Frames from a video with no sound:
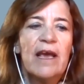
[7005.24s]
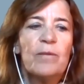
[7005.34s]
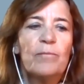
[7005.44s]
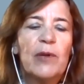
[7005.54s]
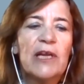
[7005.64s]

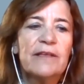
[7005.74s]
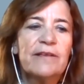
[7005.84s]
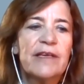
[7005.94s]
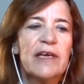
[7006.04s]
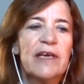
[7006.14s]

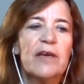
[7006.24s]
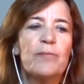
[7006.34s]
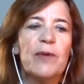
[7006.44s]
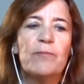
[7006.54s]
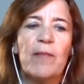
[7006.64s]
Please keep
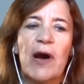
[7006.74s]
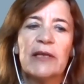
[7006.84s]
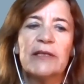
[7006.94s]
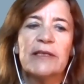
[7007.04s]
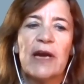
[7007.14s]
in
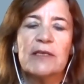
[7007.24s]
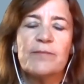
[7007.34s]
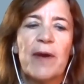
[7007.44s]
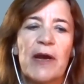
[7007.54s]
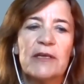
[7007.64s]
mind,
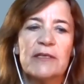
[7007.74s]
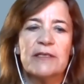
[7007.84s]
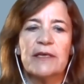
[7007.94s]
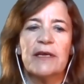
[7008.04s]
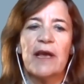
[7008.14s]
transparency